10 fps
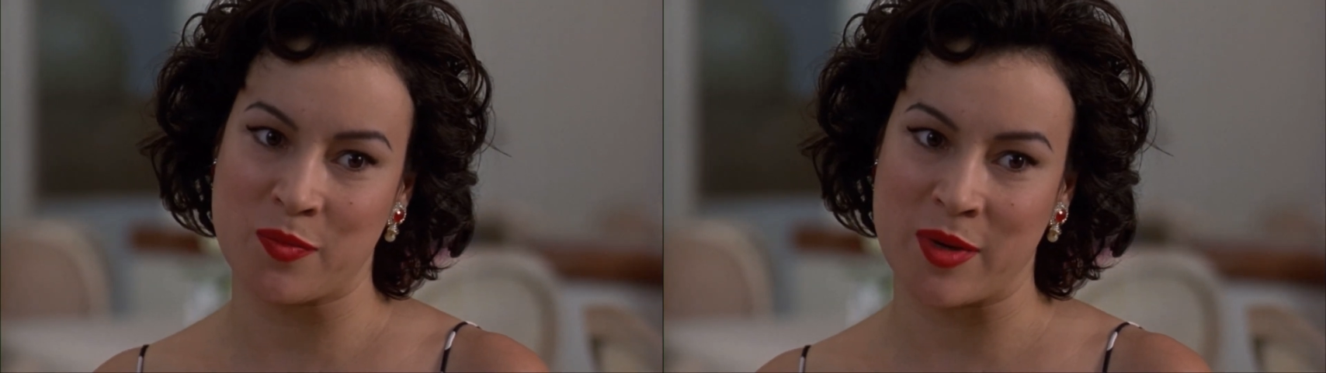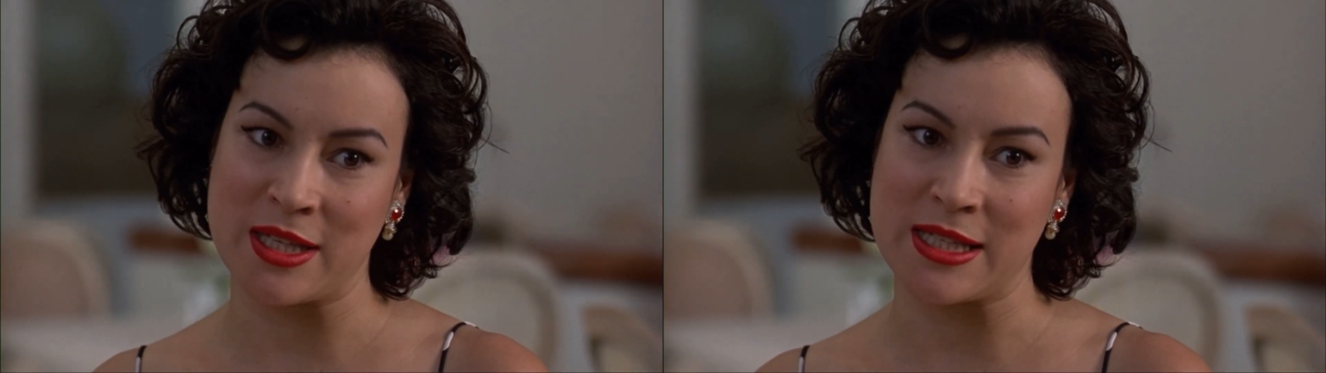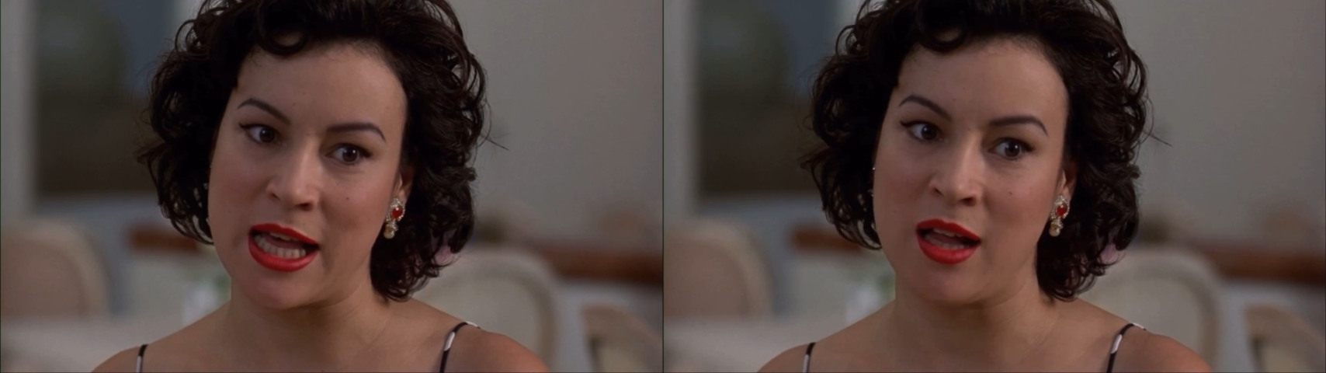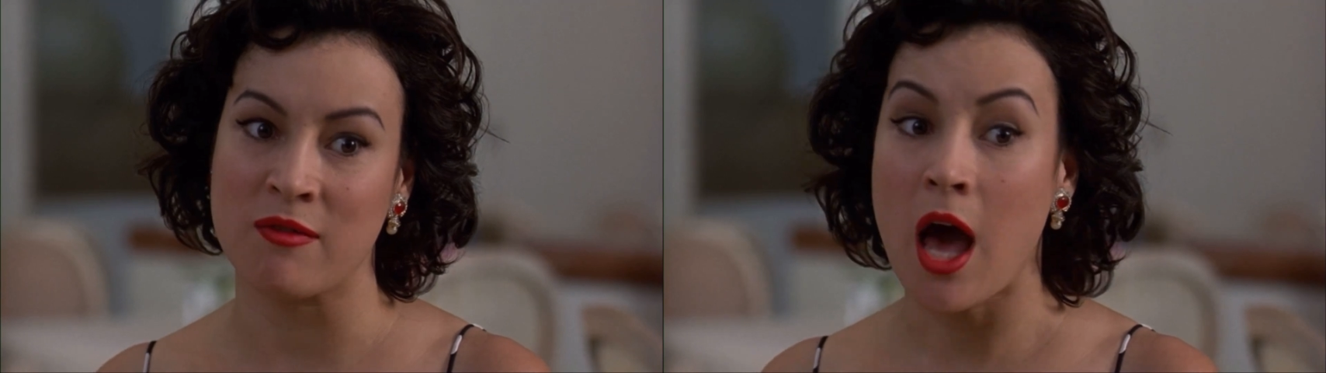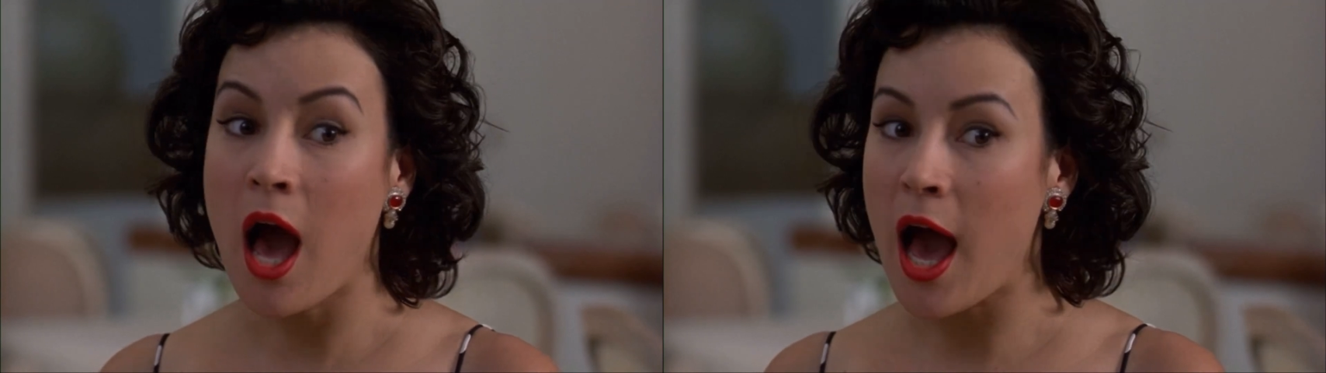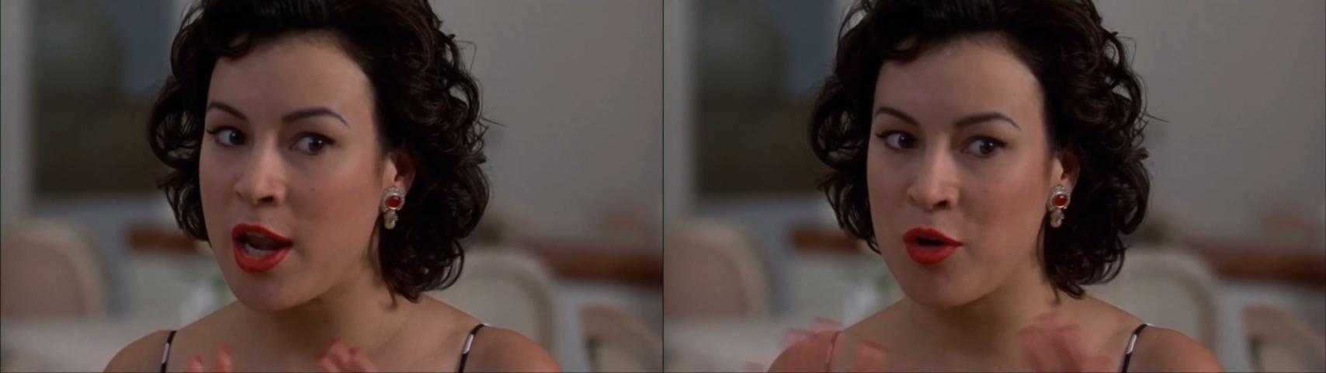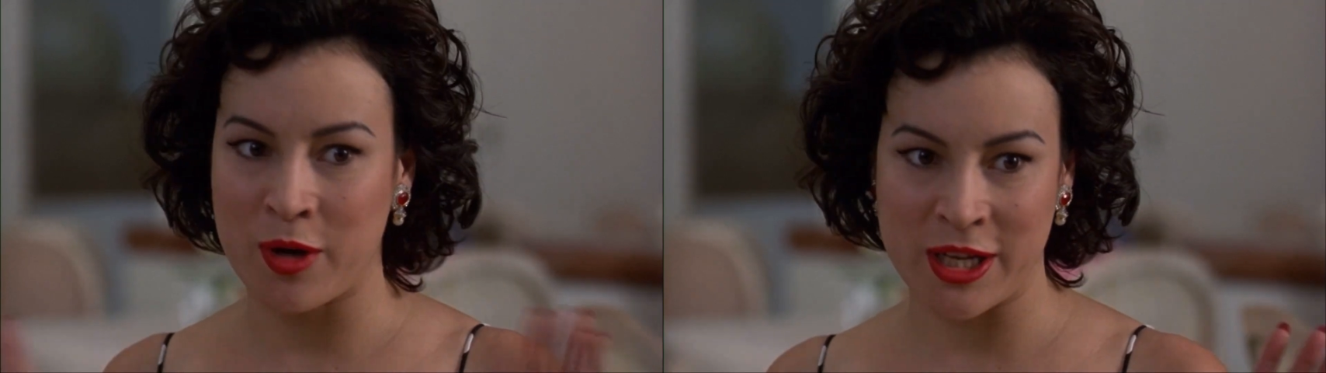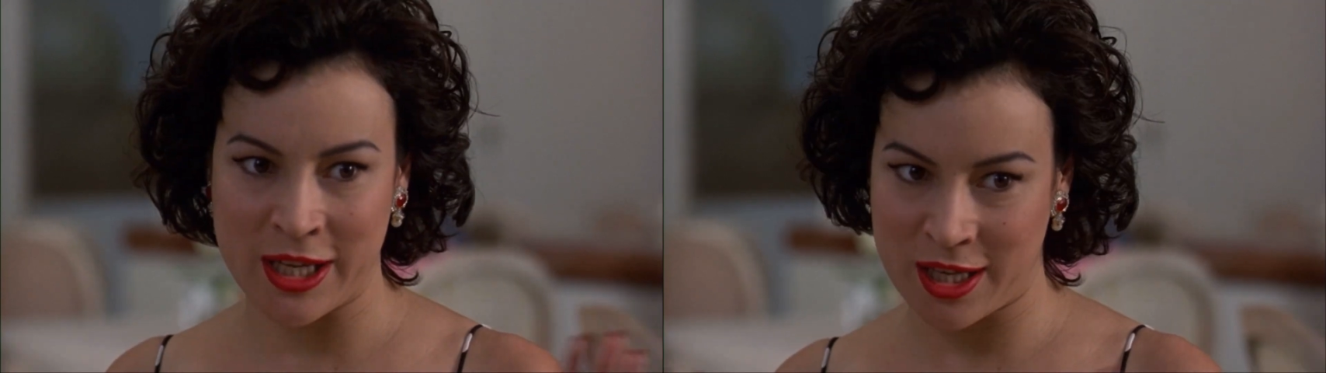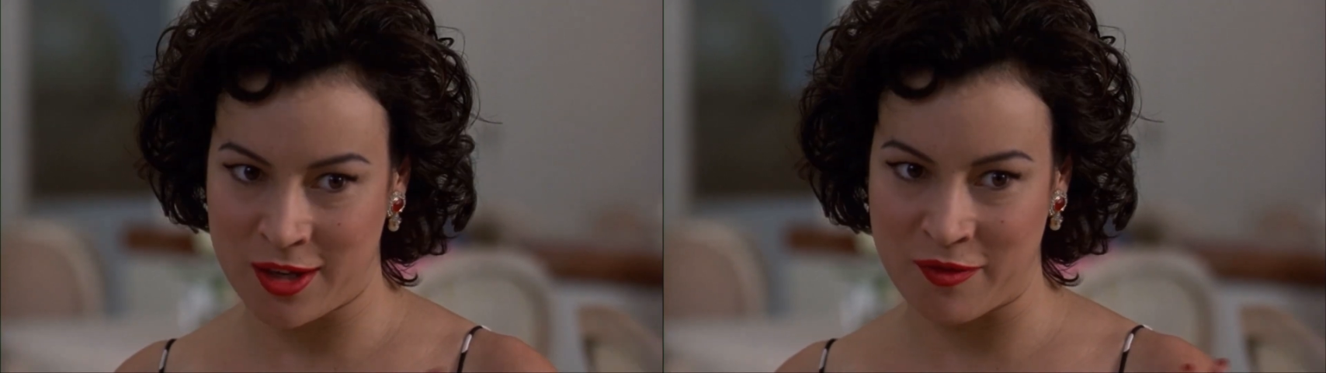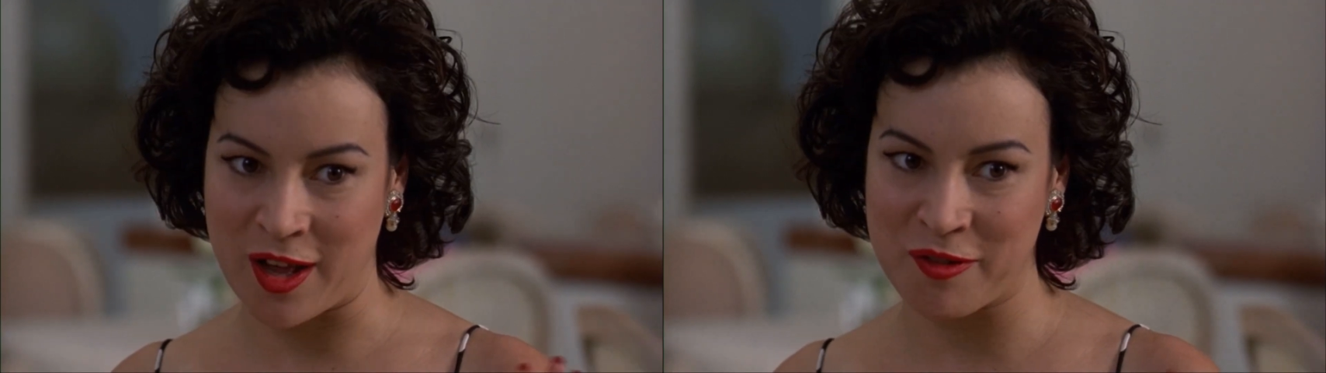myself. I don't want to get
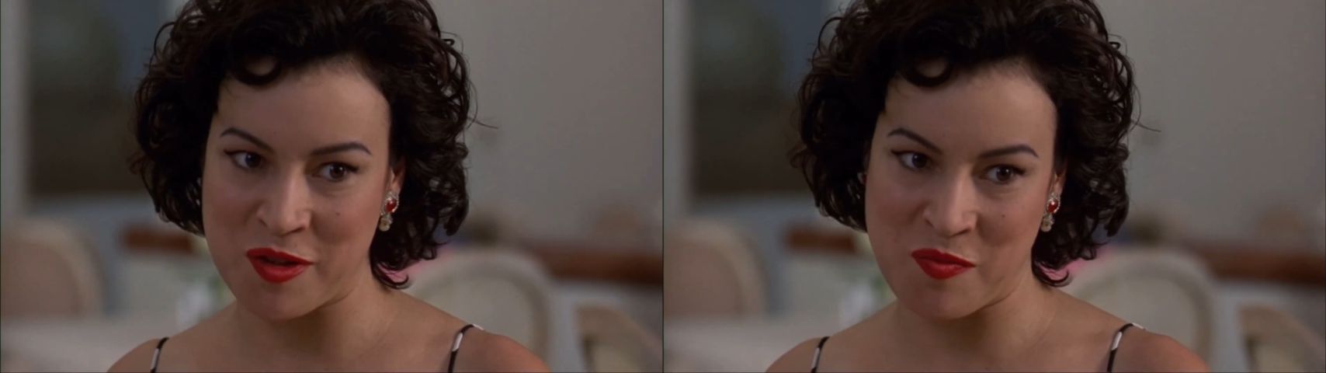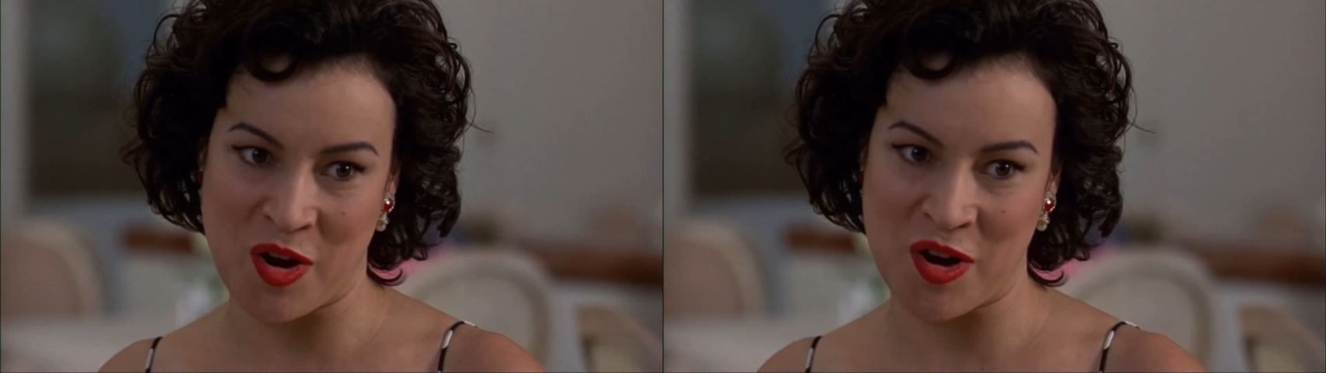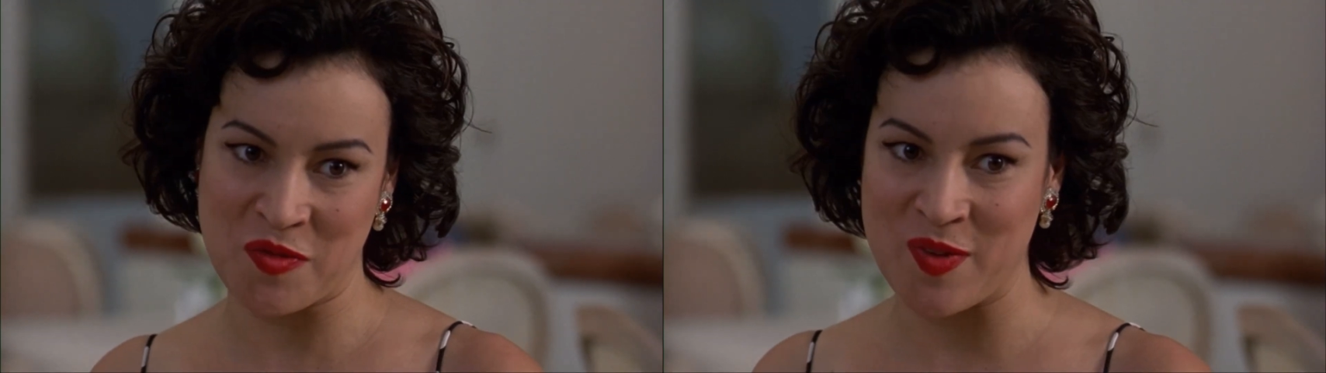involved with married